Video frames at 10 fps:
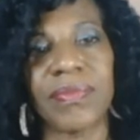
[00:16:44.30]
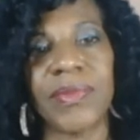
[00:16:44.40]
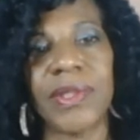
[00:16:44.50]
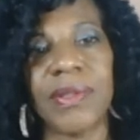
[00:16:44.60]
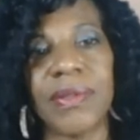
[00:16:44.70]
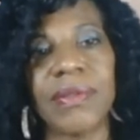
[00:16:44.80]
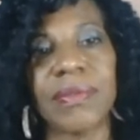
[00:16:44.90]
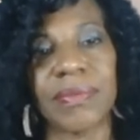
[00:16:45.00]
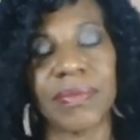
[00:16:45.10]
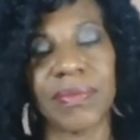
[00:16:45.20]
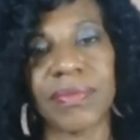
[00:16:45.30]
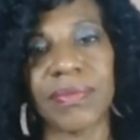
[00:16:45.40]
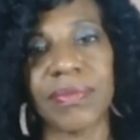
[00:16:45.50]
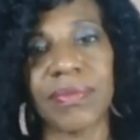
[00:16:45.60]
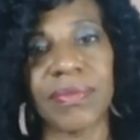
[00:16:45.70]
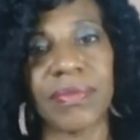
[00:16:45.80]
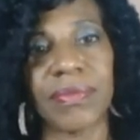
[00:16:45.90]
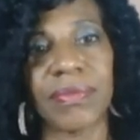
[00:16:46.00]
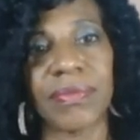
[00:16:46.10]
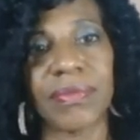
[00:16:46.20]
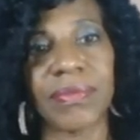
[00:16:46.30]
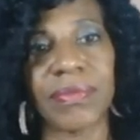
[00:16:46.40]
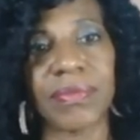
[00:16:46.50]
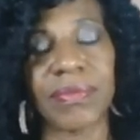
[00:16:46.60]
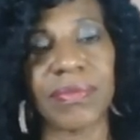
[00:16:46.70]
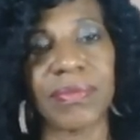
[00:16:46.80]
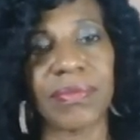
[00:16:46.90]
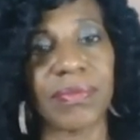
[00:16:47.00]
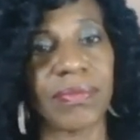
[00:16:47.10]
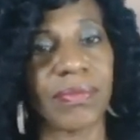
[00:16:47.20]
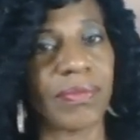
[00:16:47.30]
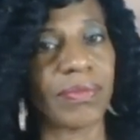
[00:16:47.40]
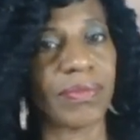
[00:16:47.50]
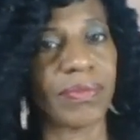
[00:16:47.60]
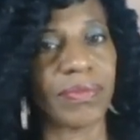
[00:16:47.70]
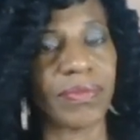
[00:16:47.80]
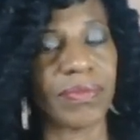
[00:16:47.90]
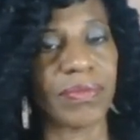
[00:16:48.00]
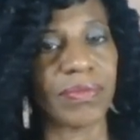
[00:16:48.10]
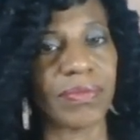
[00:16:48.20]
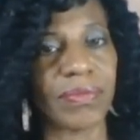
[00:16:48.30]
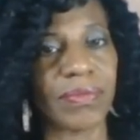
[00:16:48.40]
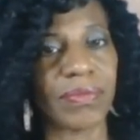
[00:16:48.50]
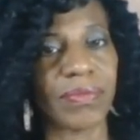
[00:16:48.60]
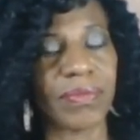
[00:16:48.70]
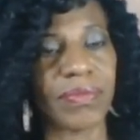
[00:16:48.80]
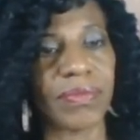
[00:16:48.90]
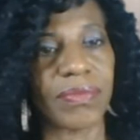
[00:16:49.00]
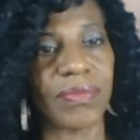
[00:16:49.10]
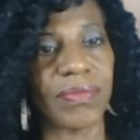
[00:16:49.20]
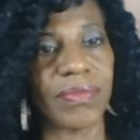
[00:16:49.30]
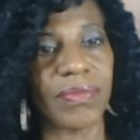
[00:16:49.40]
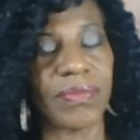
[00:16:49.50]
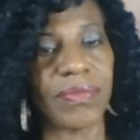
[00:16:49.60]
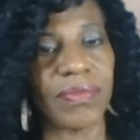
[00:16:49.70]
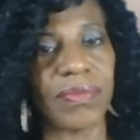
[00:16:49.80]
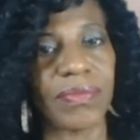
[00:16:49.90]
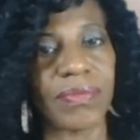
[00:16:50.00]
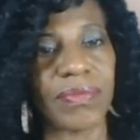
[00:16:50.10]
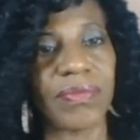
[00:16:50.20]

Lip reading: (not speaking)